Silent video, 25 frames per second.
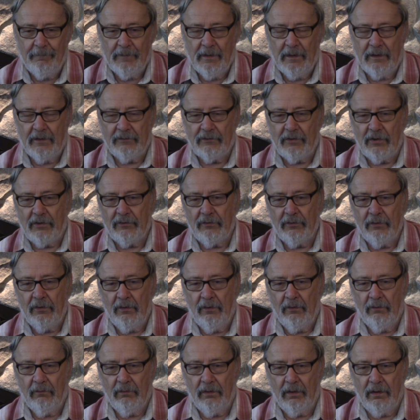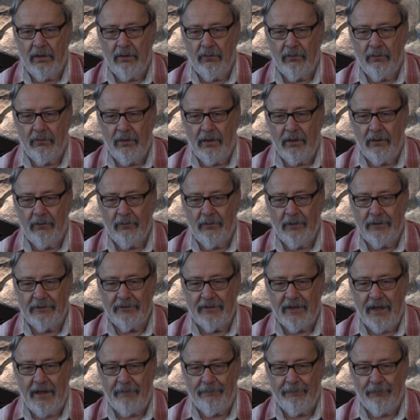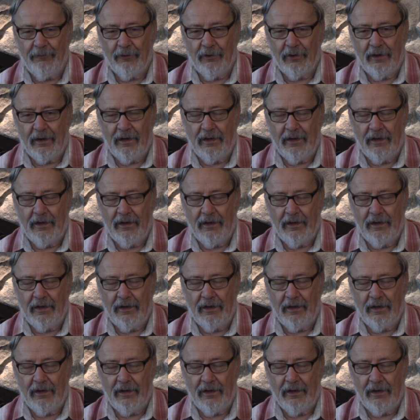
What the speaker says: He says, well, what's that for?